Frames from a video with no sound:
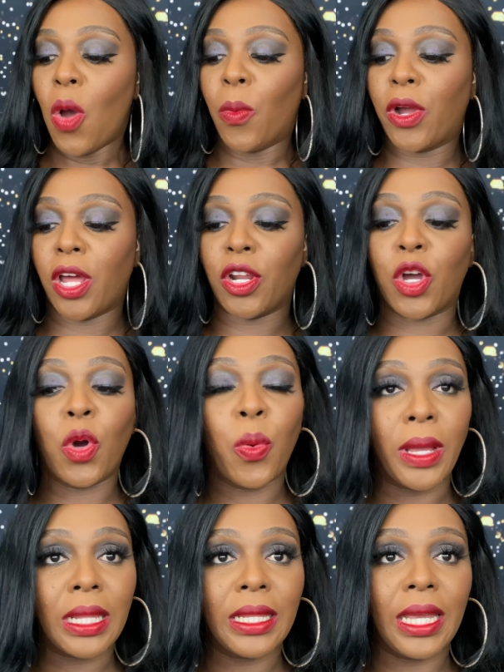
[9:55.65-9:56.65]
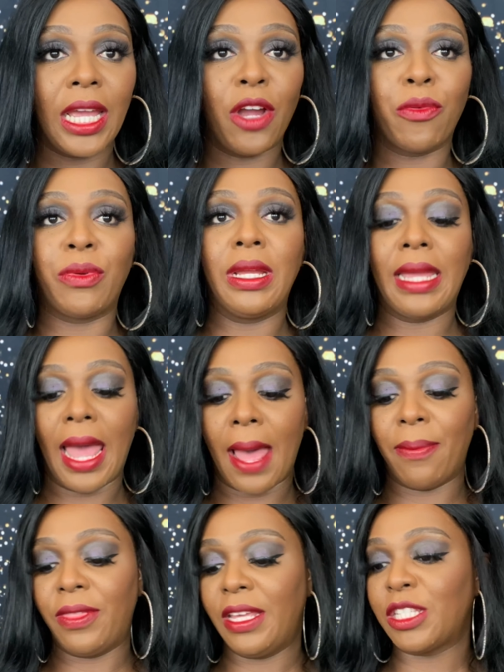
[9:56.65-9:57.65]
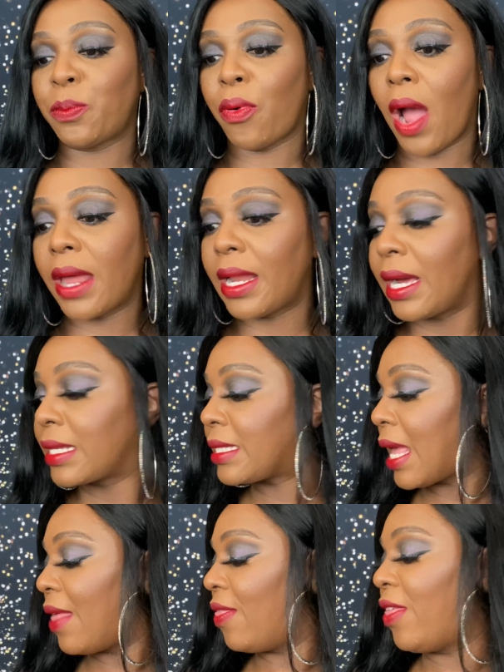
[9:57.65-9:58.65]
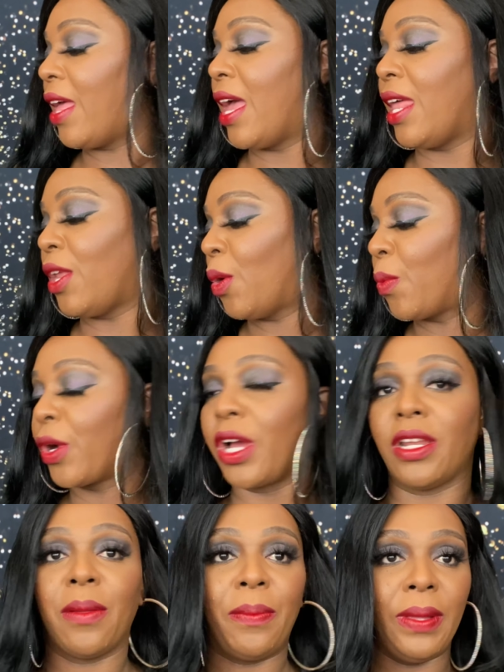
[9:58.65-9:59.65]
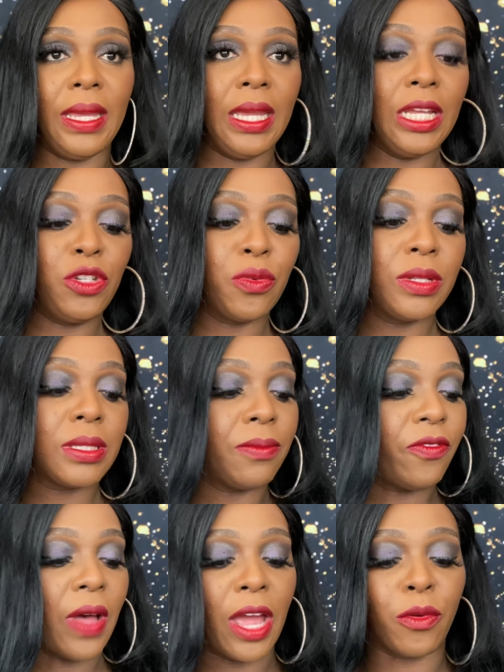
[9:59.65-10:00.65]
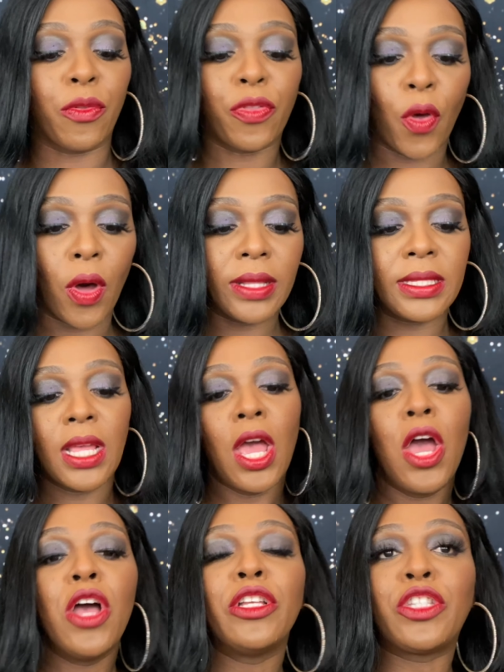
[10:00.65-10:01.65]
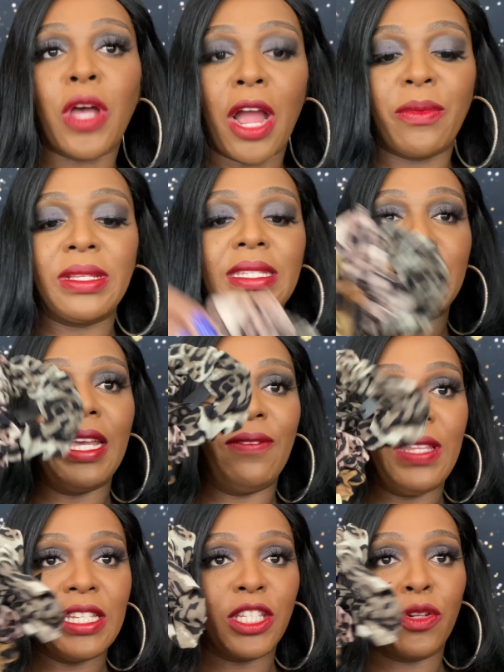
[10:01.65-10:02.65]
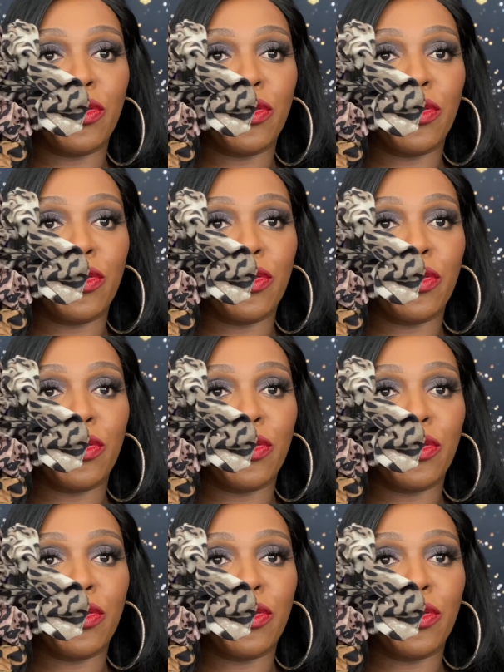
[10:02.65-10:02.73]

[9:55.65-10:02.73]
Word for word: We're gonna quickly recap these products and then we're gonna be doing some final thoughts. So I received these little